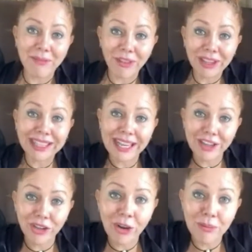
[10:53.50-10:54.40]
feeling
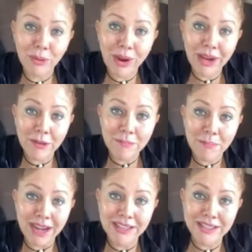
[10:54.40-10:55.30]
like you're number one in your
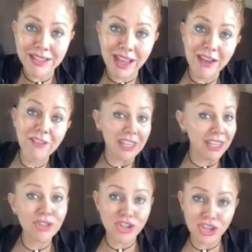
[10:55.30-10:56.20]
partner's life,
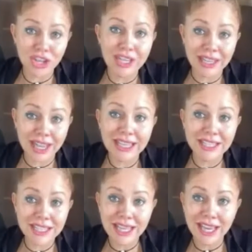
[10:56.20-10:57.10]
he or she likes
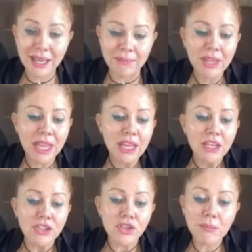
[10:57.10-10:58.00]
the same.
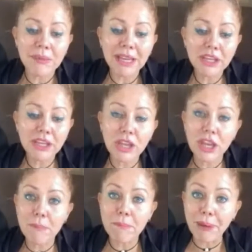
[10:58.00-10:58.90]
So make sure
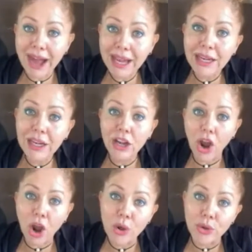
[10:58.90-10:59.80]
that your partner
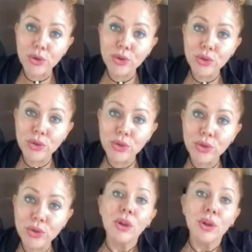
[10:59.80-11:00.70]
knows,
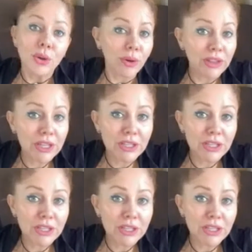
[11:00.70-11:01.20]
whether